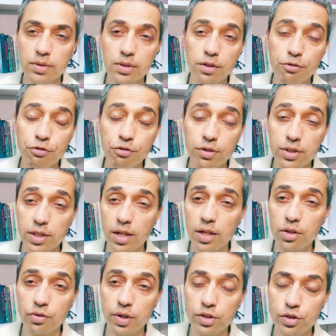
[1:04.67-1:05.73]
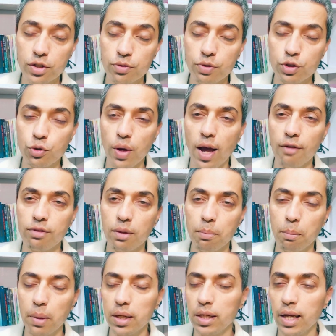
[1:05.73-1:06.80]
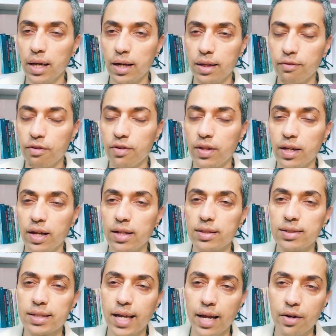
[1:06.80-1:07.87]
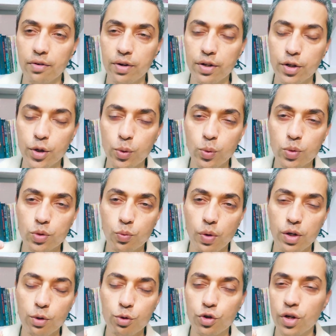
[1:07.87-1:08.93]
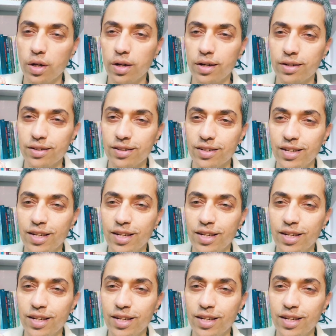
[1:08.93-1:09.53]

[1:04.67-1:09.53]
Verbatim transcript: The physical treasures which you have, the money and everything else, can reduce when you share it